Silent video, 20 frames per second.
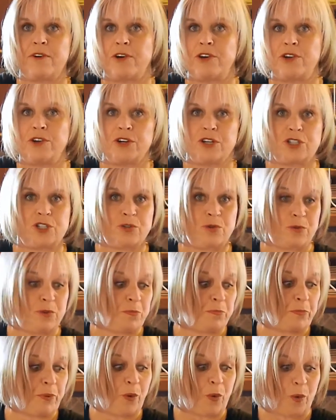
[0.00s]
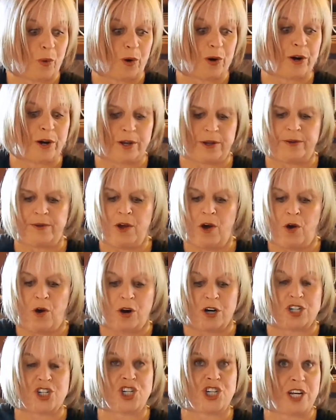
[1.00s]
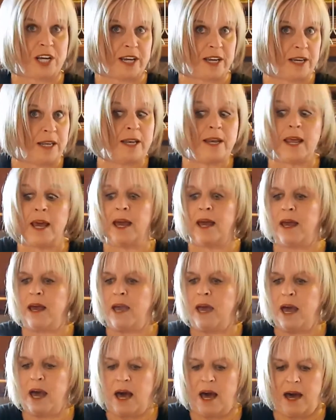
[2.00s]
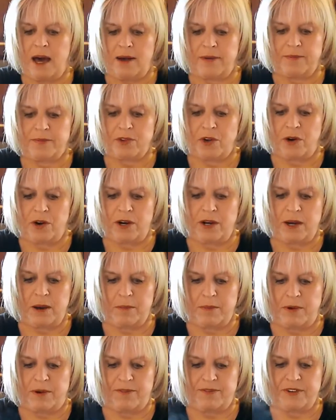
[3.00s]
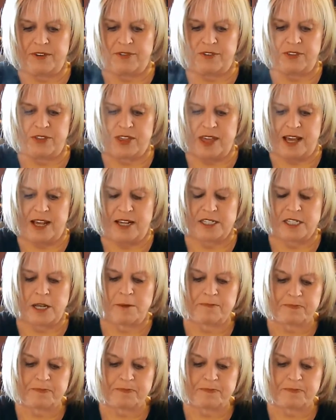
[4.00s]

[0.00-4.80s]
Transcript: or you could do it with pork or chicken, or a number of different things.